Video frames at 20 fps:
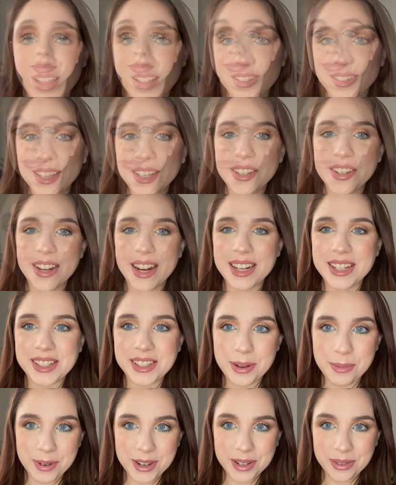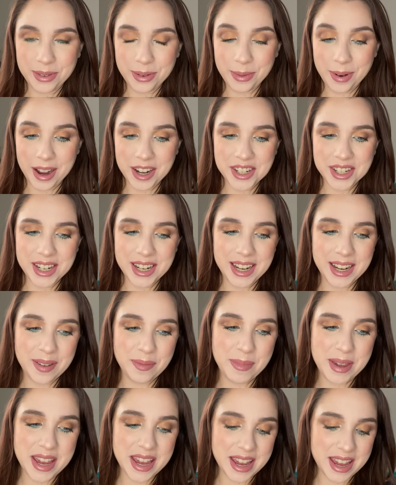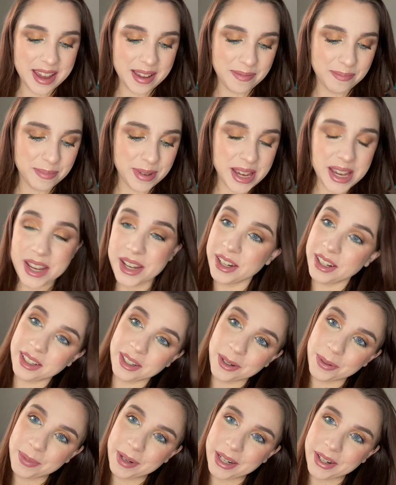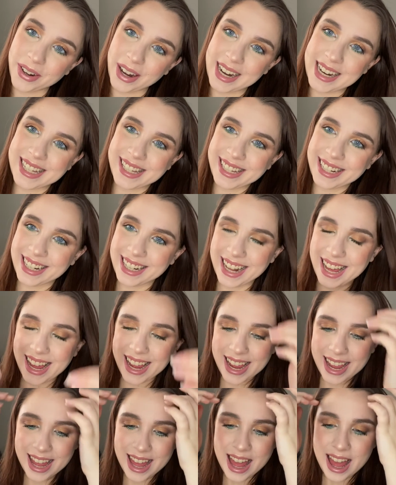Thank you guys so much for watching me be a little bit crazy today.